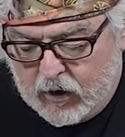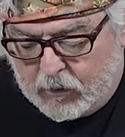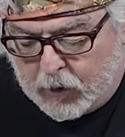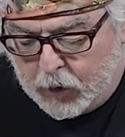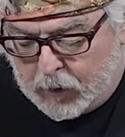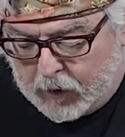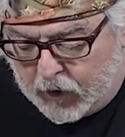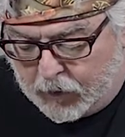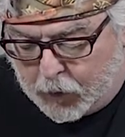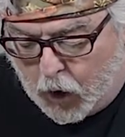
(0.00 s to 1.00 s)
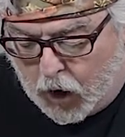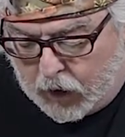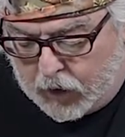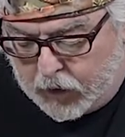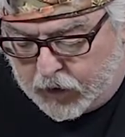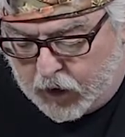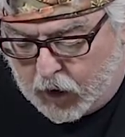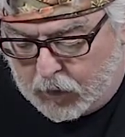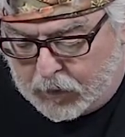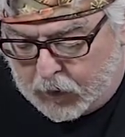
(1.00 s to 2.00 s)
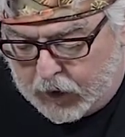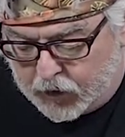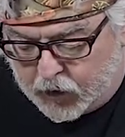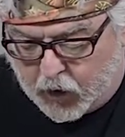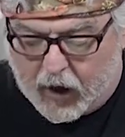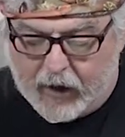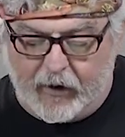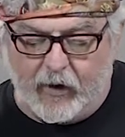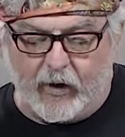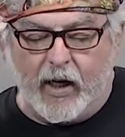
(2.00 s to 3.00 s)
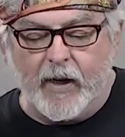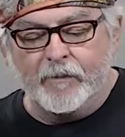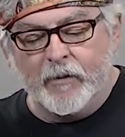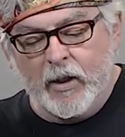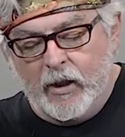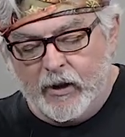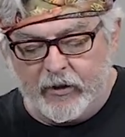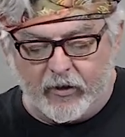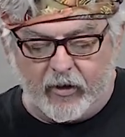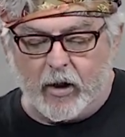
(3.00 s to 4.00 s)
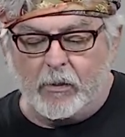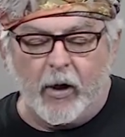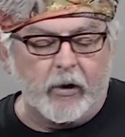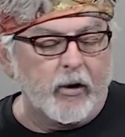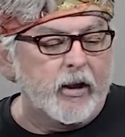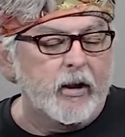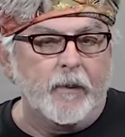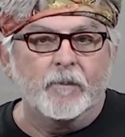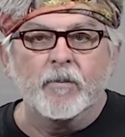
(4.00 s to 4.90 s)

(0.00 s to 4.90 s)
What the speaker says: prove myself wrong. So, but let's try, okay? Let's take a break right here.